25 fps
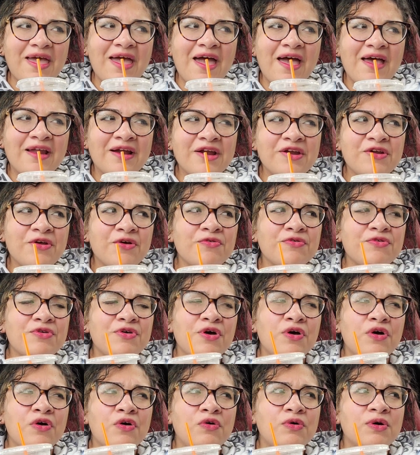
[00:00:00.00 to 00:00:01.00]
And I don't
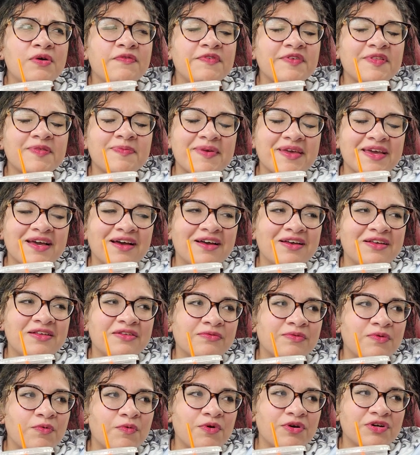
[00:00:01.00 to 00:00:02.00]
know if it's because
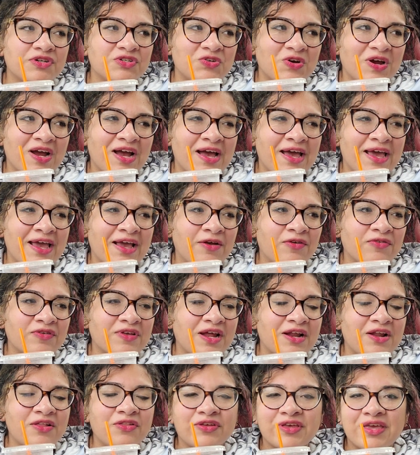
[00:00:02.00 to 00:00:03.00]
when we were trying, I was
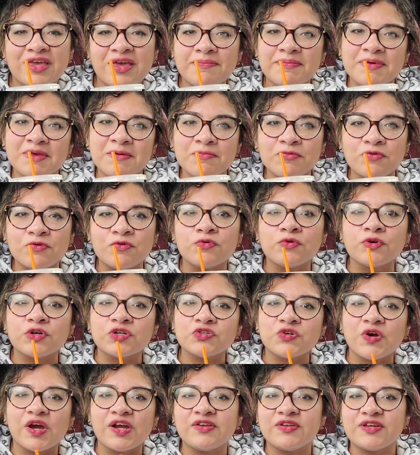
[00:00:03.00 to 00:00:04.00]
kind of looking at people who were
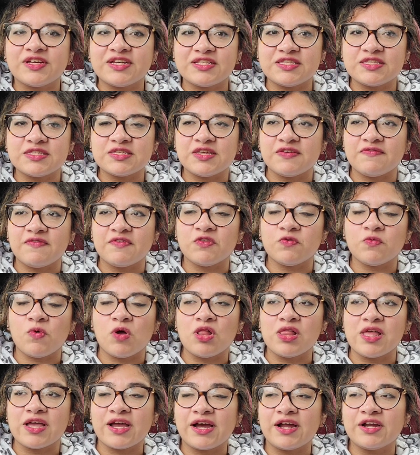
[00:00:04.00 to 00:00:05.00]
trying to conceive as well,
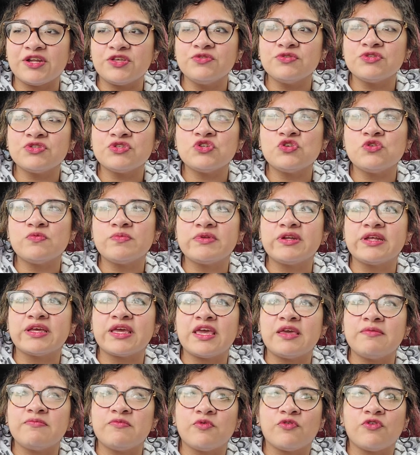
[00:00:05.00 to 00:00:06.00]
like on YouTube, and I
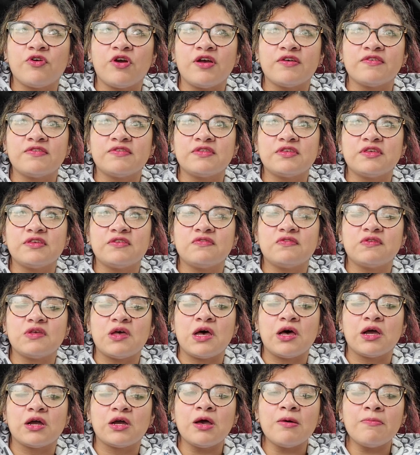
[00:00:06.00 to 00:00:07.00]
came across this
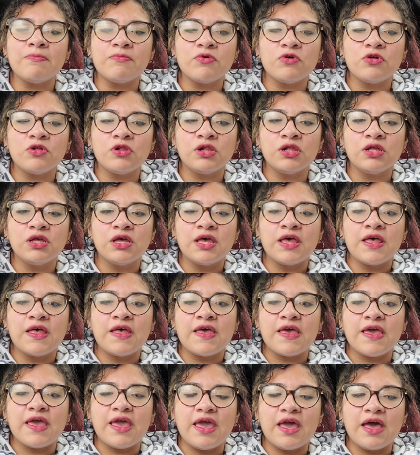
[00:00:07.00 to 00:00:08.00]
couple,
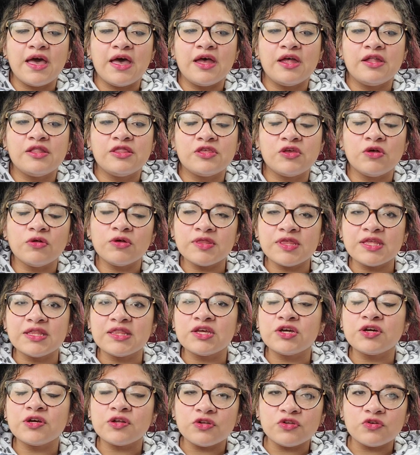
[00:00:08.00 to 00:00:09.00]
and the only thing they
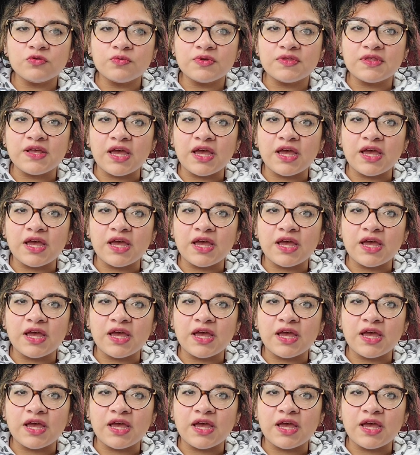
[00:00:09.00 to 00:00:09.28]
could do was